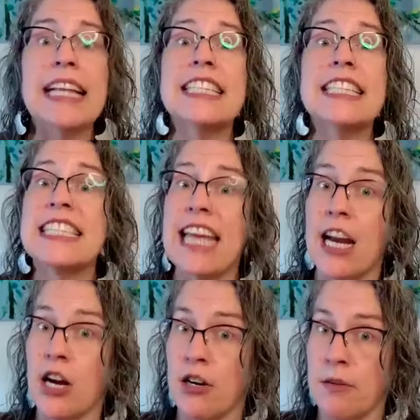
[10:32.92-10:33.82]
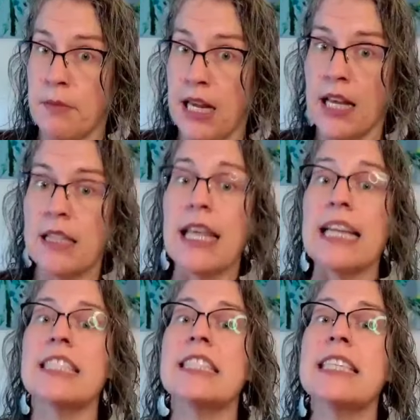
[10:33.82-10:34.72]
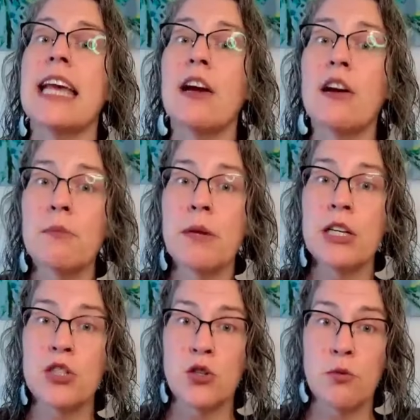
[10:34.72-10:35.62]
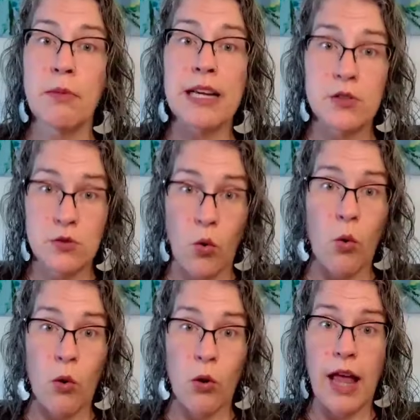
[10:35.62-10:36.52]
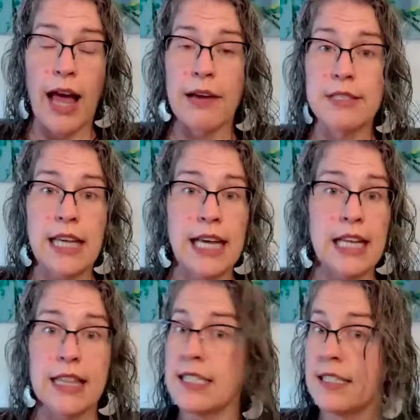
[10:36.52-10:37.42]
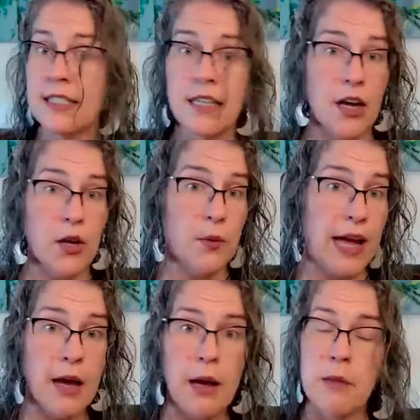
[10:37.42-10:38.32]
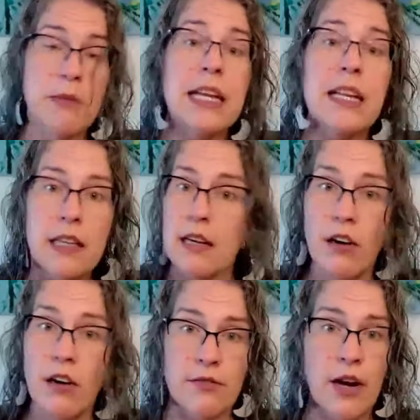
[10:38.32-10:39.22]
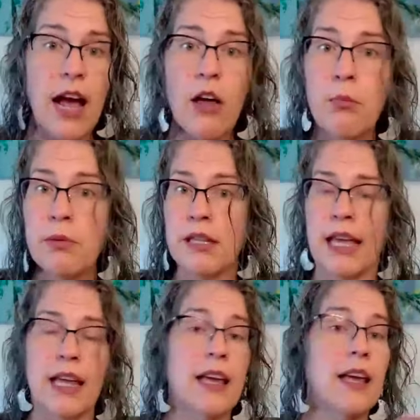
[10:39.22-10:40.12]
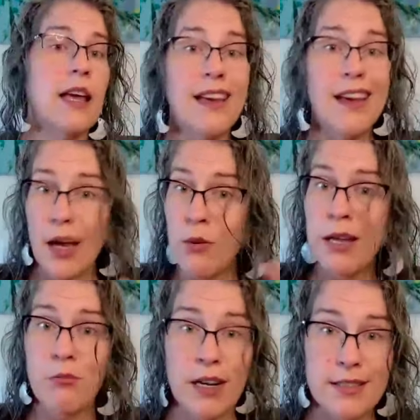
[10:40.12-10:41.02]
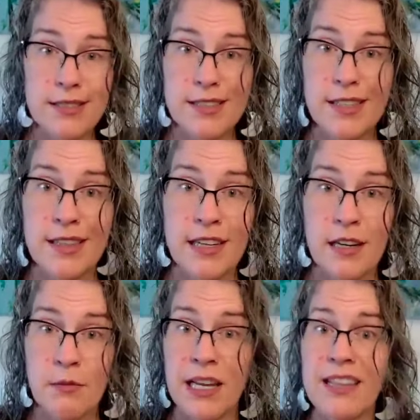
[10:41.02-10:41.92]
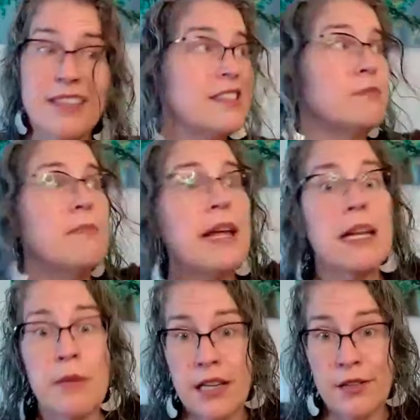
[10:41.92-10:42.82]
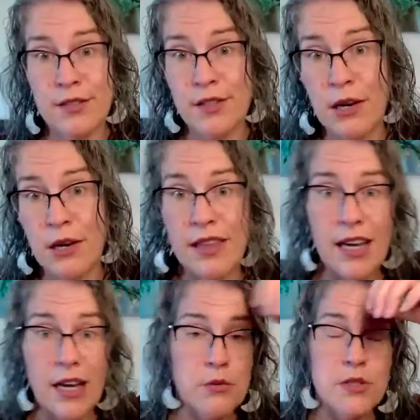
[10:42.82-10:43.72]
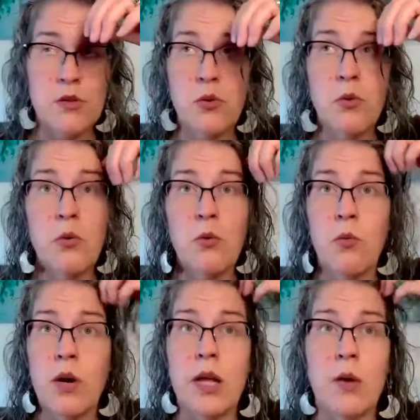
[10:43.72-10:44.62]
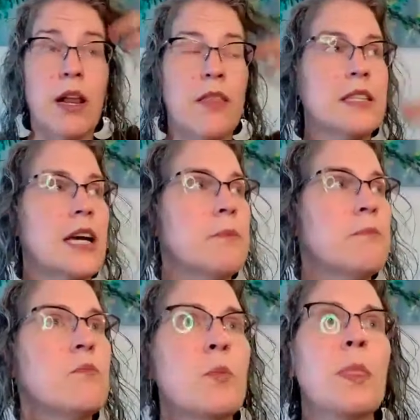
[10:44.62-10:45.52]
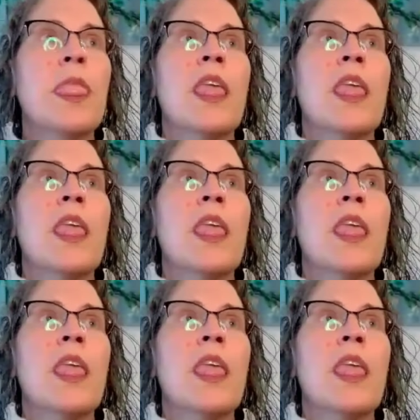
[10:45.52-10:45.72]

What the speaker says: And it scared me, like scared me to my soul. I was like, this is not who I am. I immediately called for help and like I went and processed it in therapy. And this is many, many years ago. I think I was 21 at the time.